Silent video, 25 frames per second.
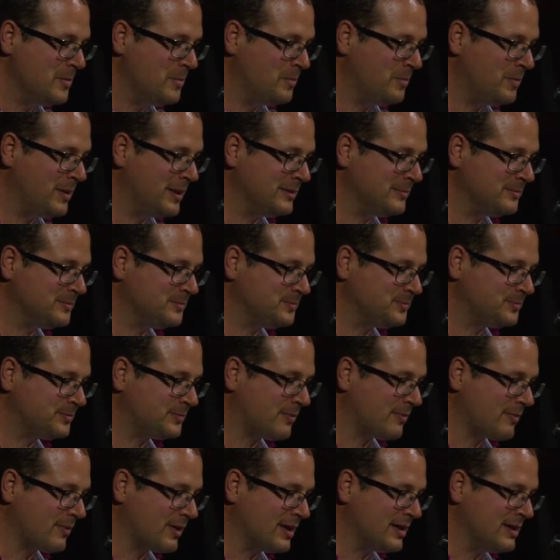
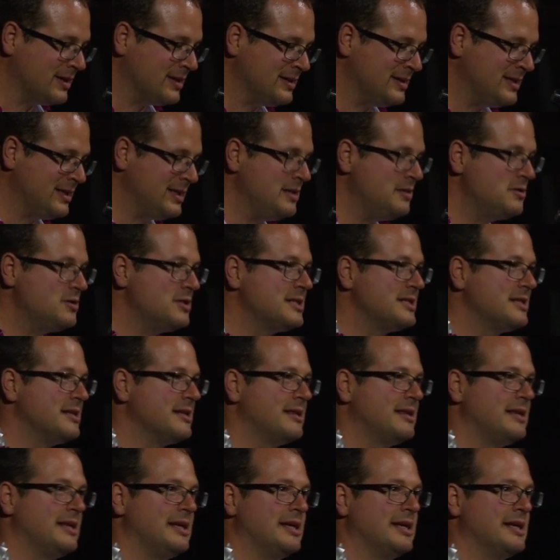But the interesting
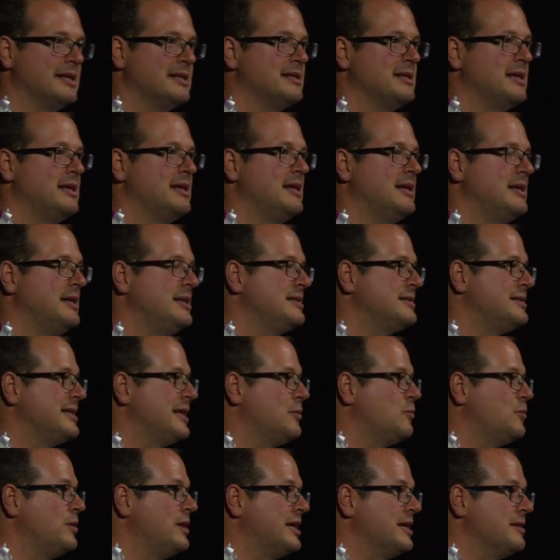thing is
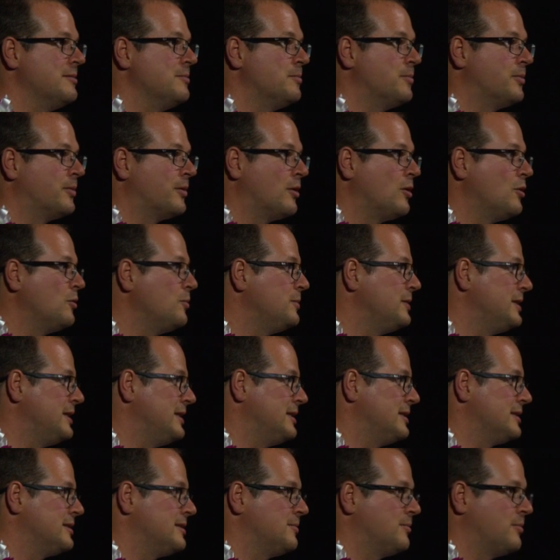that we can probe
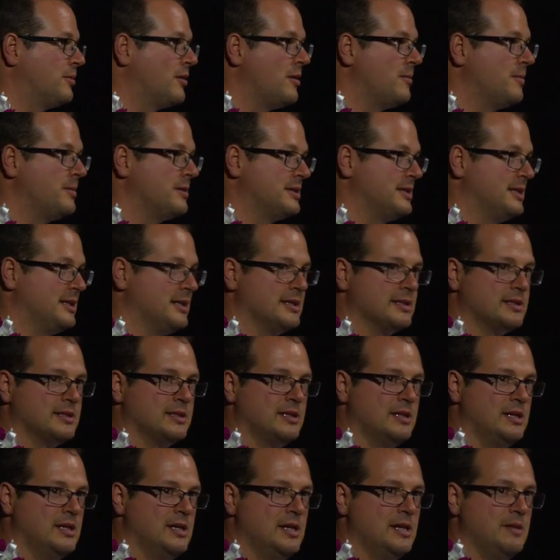these properties,
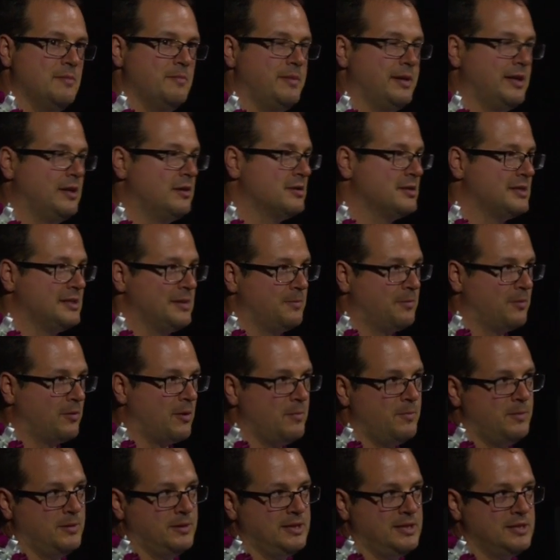because the
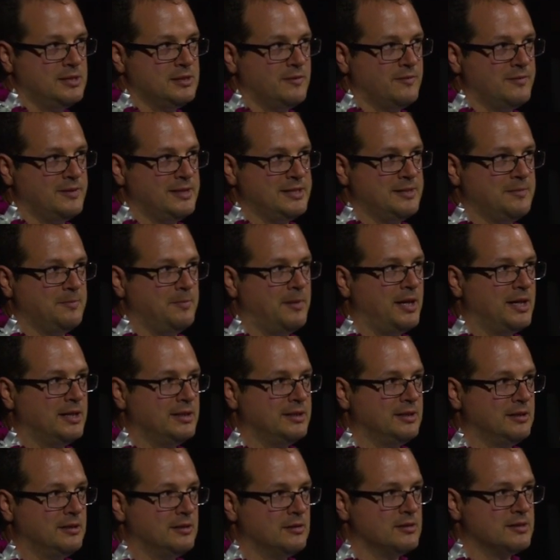properties of these
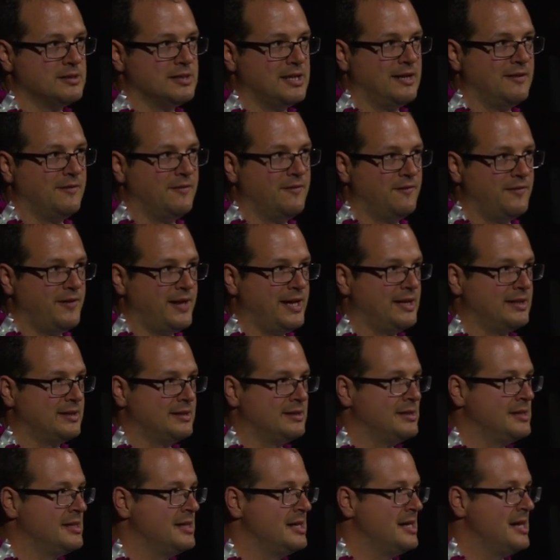particles
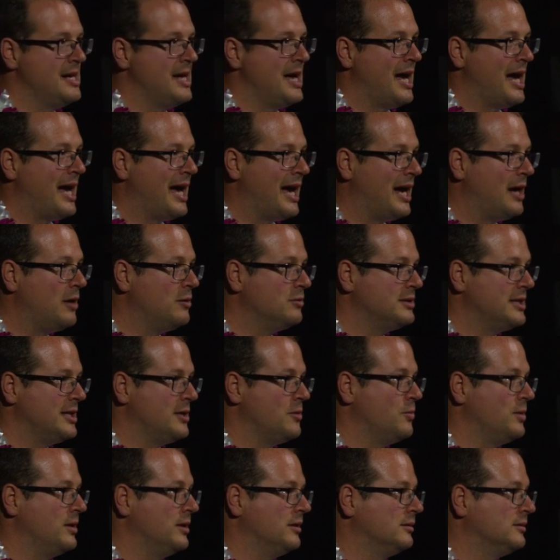affect how they
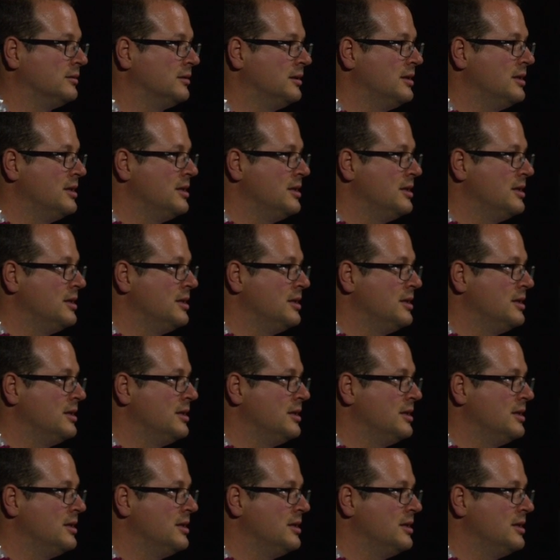will